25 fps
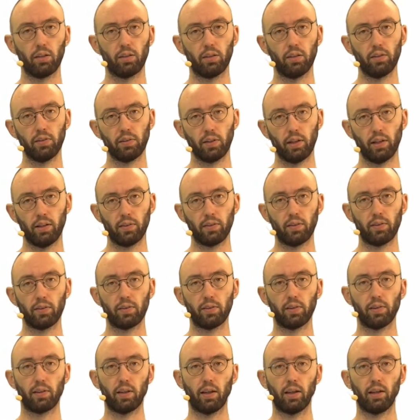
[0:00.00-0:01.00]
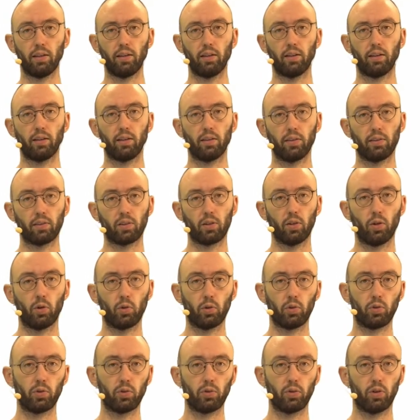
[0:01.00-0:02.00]
this tells us the data is
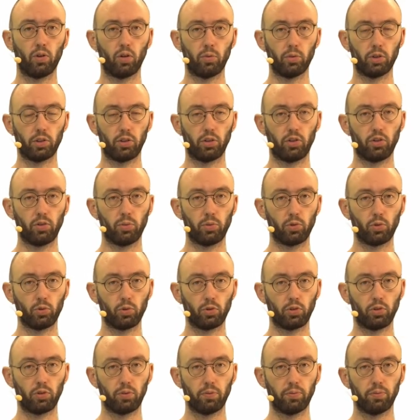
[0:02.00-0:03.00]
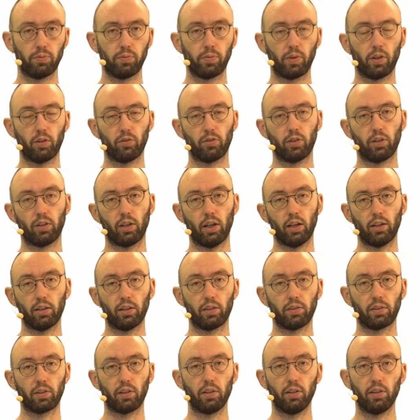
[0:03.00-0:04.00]
close to a normal distribution. The data
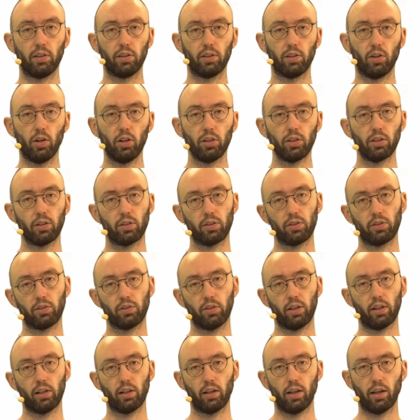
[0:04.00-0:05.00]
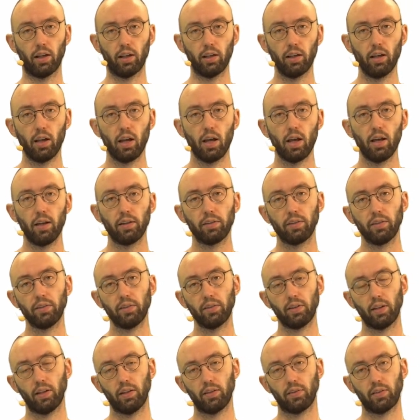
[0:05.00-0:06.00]
is clearly not on a straight line. This
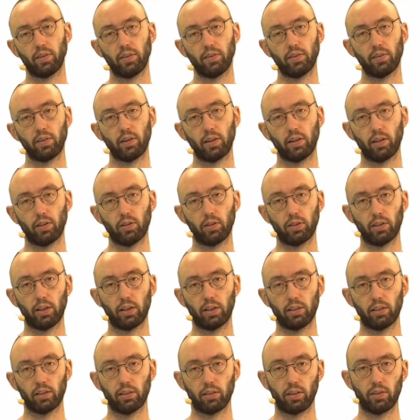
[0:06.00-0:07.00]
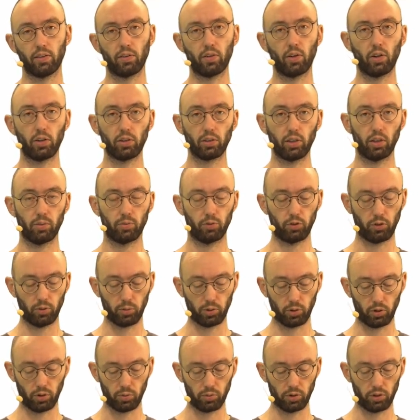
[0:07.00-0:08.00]
tells us that our data does not come from
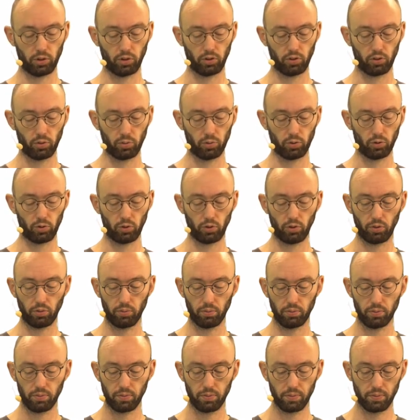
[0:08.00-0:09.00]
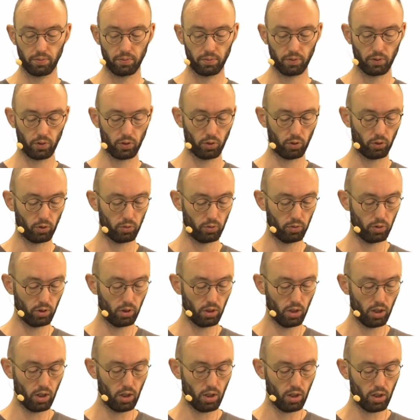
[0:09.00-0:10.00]
a normal distribution. So
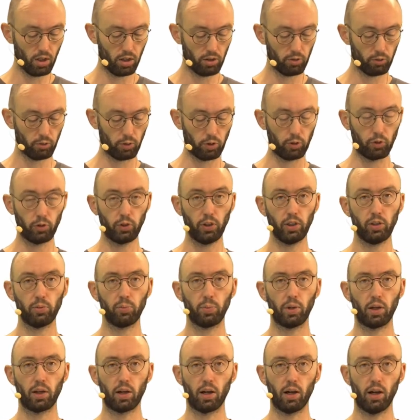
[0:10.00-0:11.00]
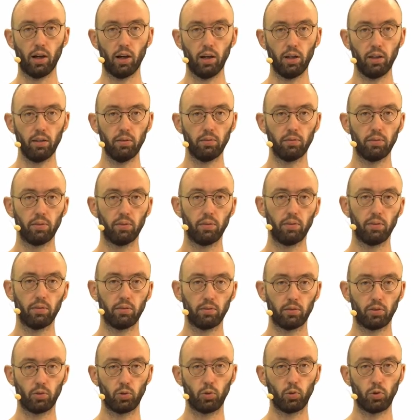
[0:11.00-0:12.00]
if we fit by eye
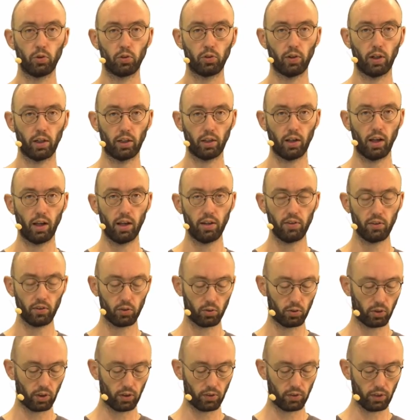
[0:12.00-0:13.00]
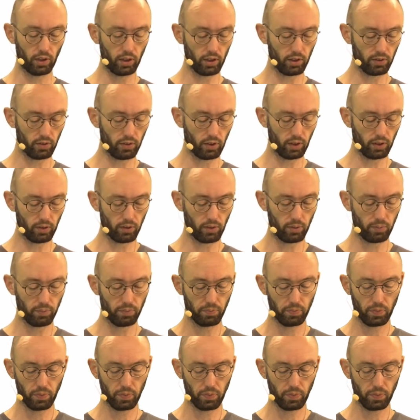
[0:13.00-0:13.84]
two straight lines to these data sets,